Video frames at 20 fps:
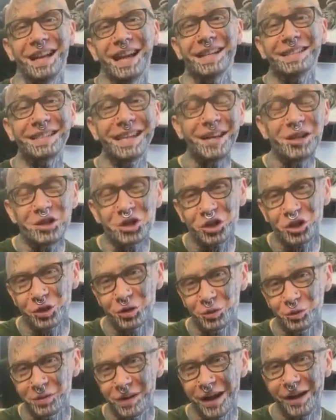and teach
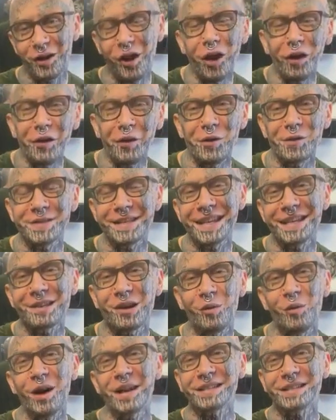you and all of those things at